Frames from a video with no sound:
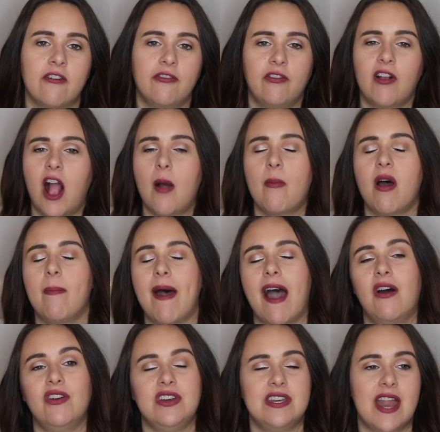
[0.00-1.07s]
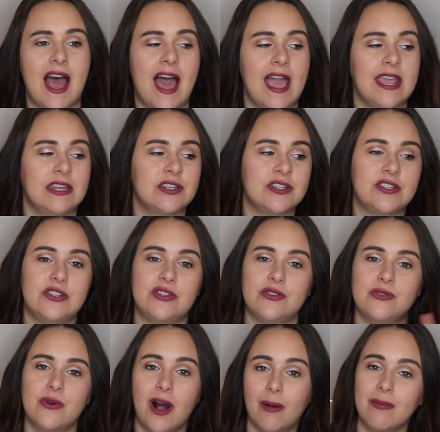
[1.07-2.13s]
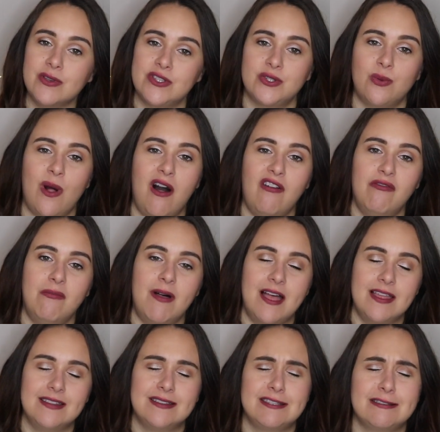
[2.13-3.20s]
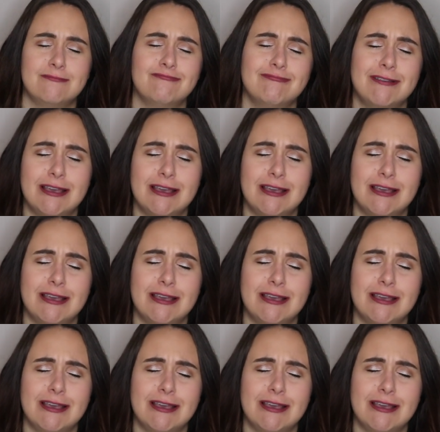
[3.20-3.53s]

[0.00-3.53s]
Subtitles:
from about 9 to almost 12 months.